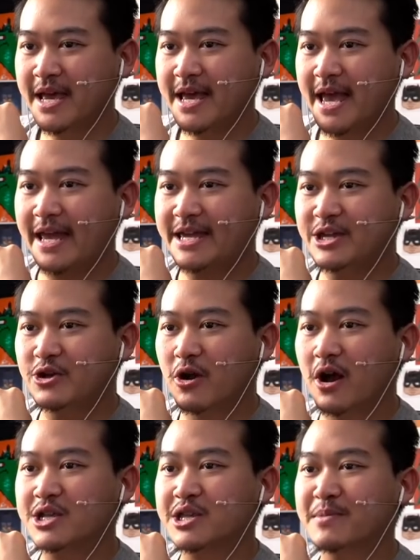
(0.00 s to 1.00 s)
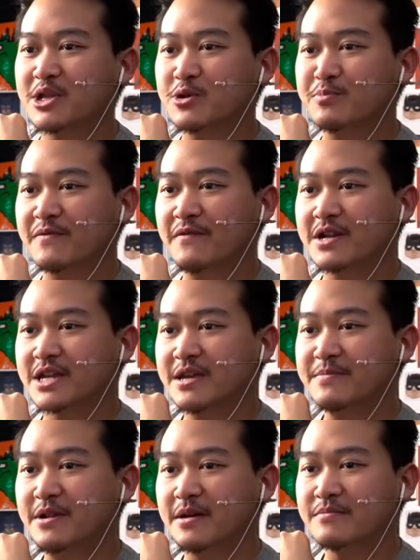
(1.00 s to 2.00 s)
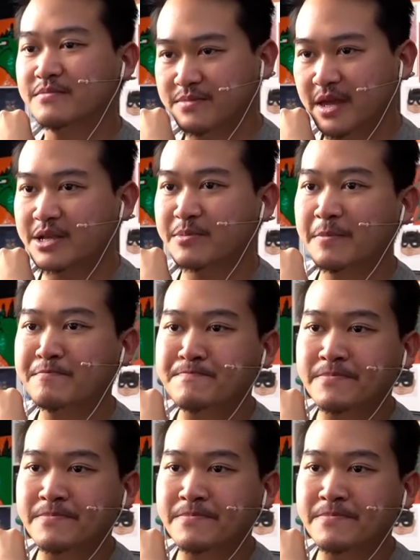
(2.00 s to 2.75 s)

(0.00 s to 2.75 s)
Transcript: hey, you're awesome and super funny. Keep it up. Thanks, man.